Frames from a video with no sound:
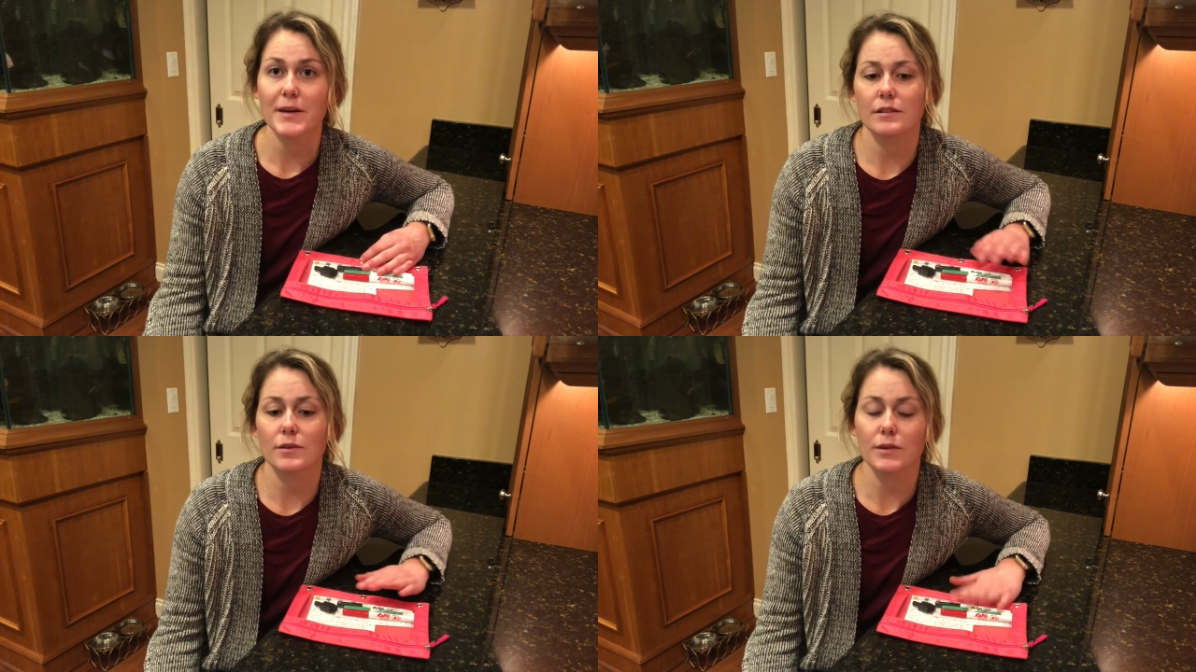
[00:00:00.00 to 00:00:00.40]

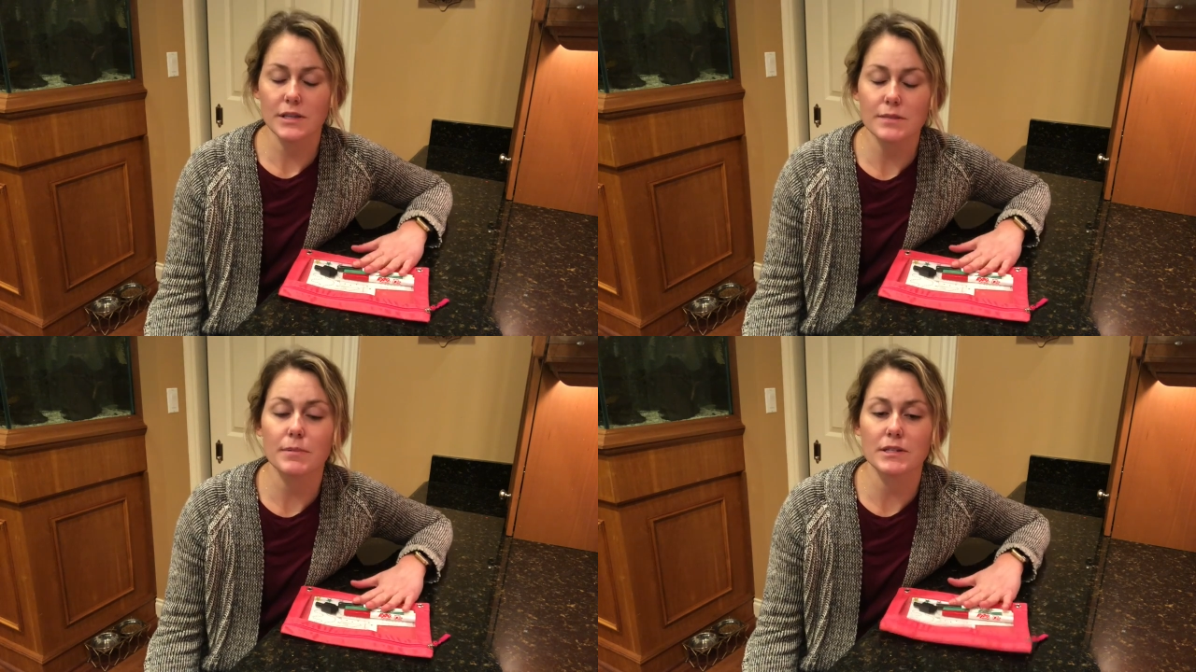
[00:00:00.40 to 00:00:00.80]
So
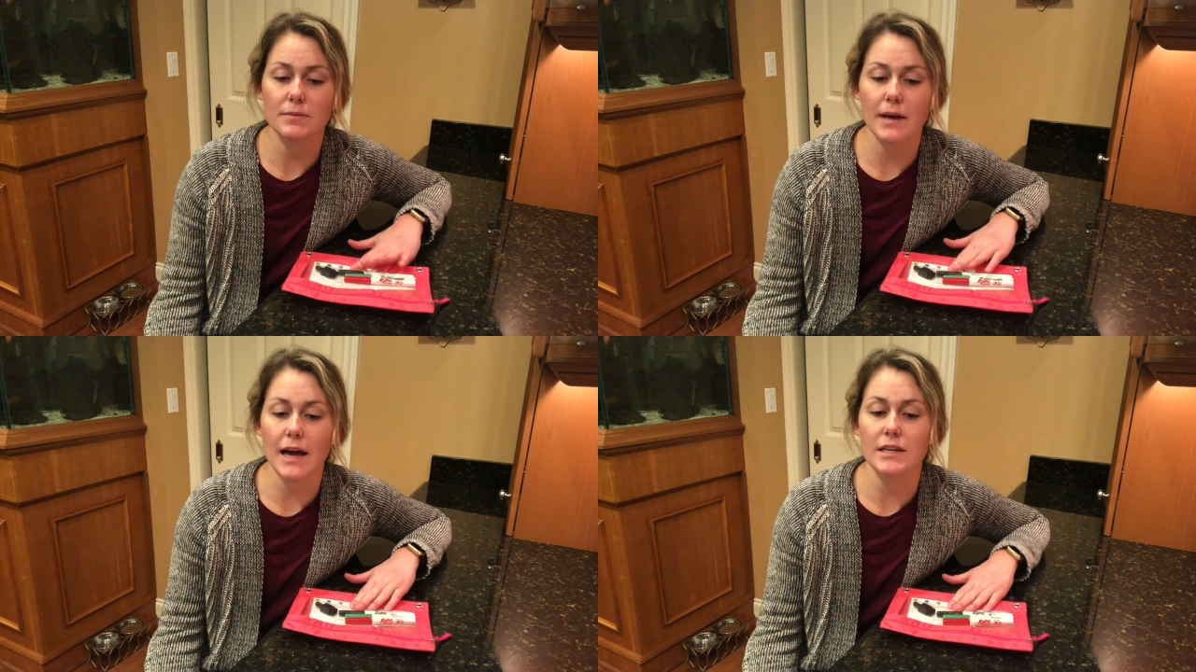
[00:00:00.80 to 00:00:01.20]
these busy
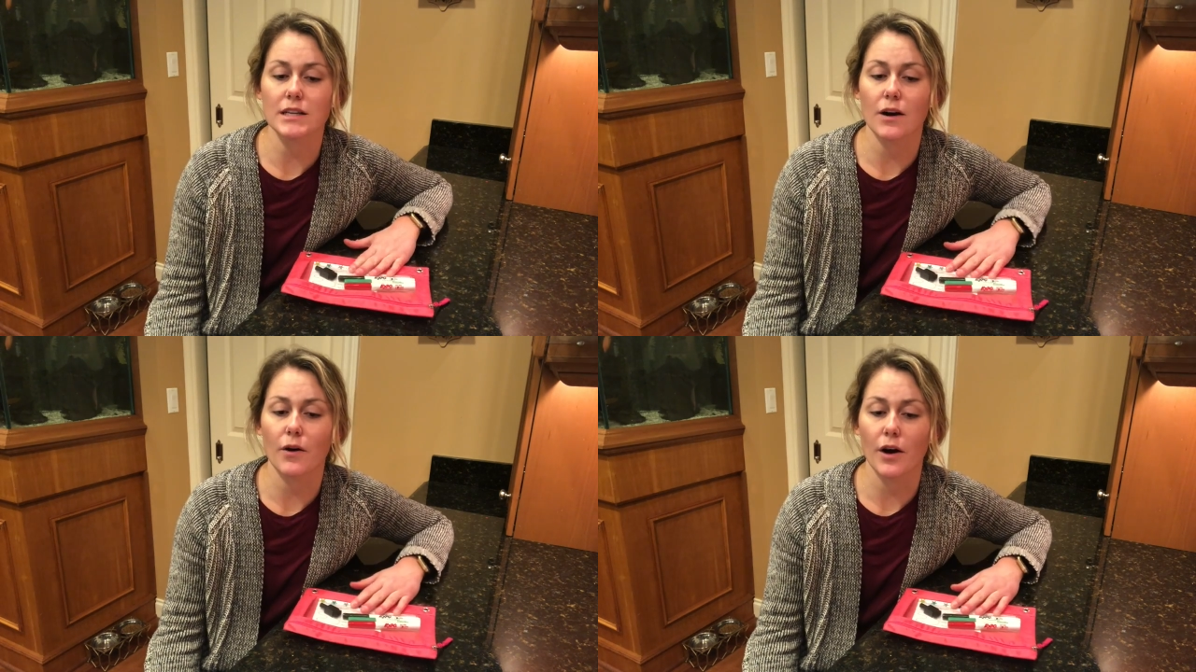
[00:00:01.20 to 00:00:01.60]
bags
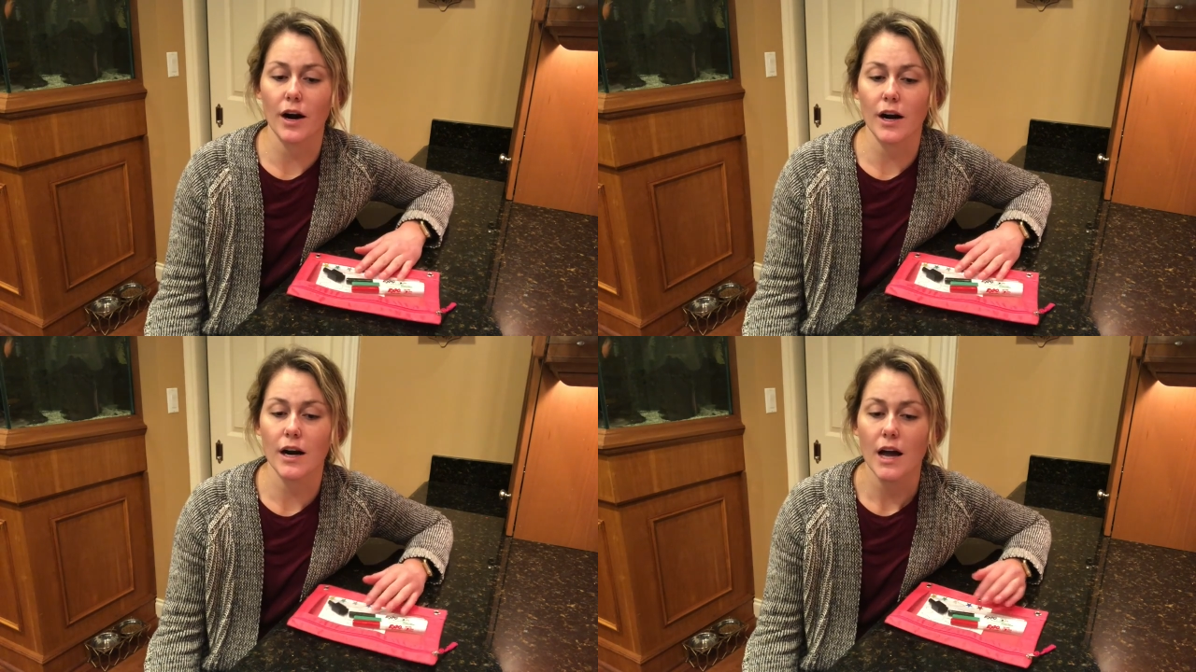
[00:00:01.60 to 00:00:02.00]

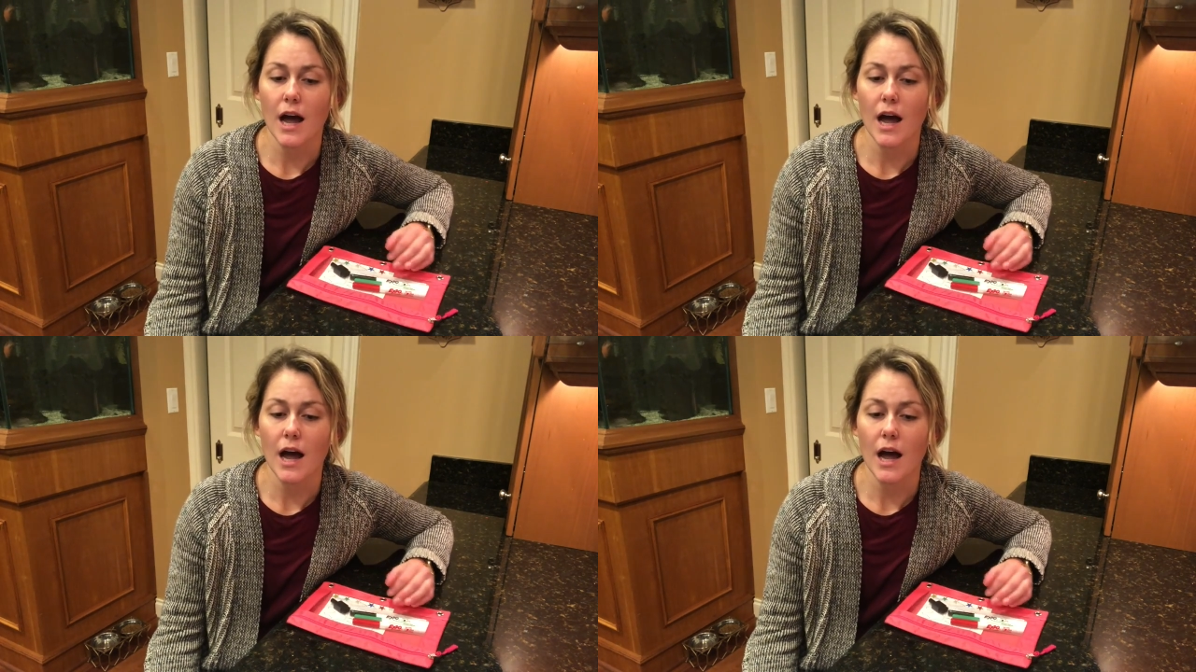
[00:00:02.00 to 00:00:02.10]
are